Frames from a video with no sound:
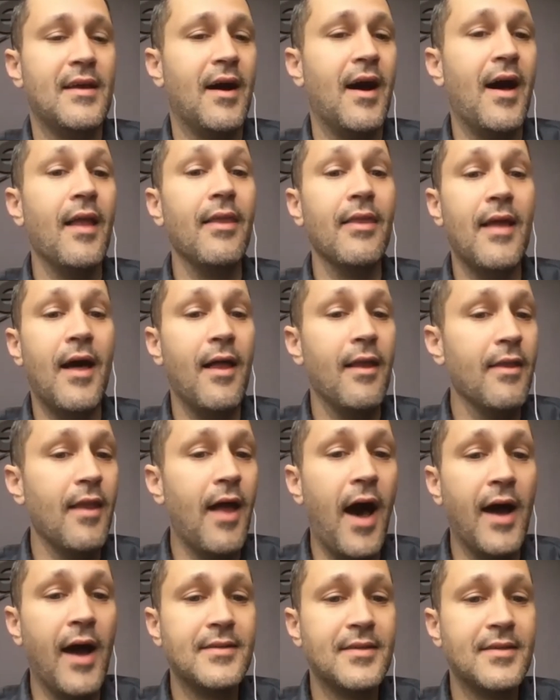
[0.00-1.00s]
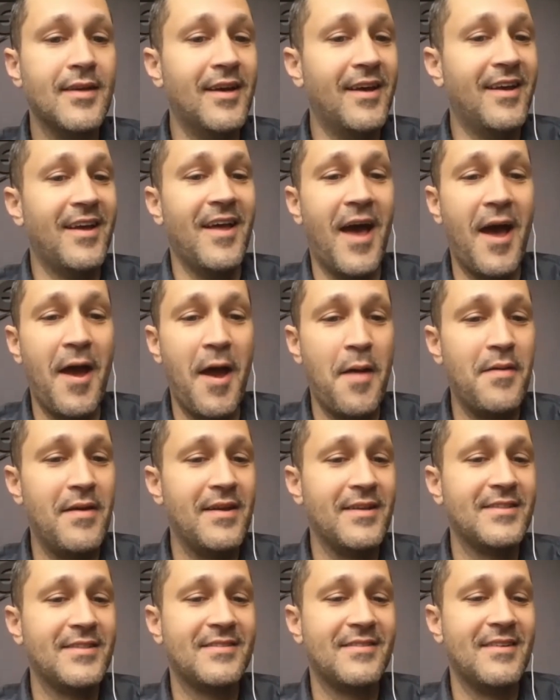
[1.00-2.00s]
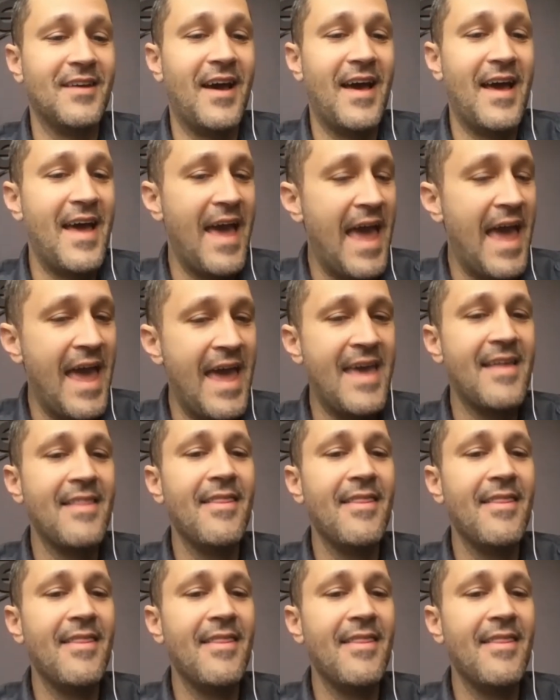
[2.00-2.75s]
a lot is a